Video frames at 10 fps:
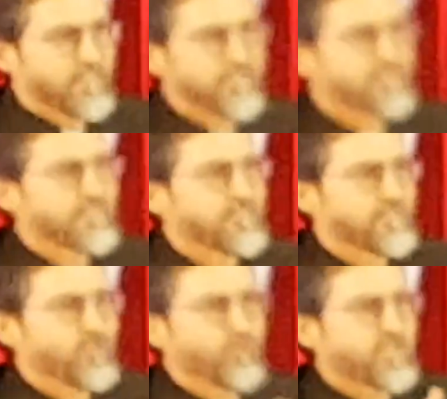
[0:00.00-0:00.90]
and he said,
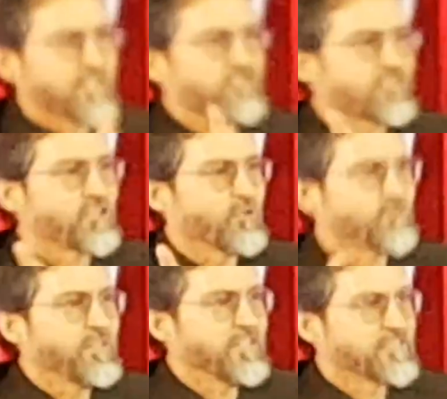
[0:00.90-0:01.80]
"Do you kiss
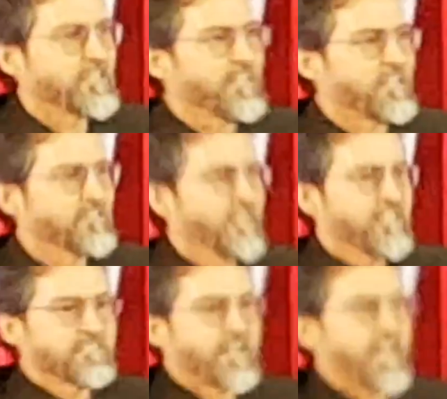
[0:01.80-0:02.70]
children?" He said, "Yes."
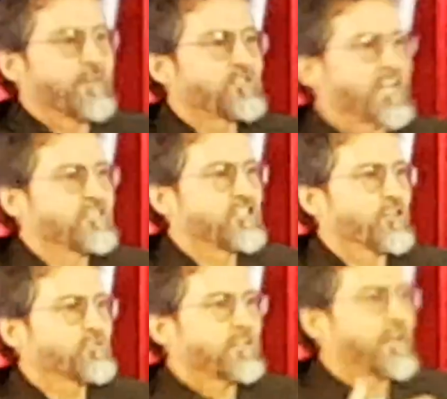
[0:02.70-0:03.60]
He said, "I have 10
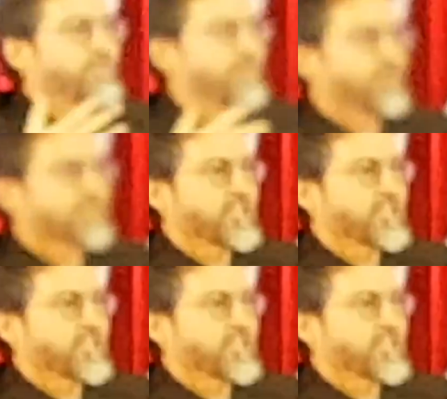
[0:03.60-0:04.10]
children. I've never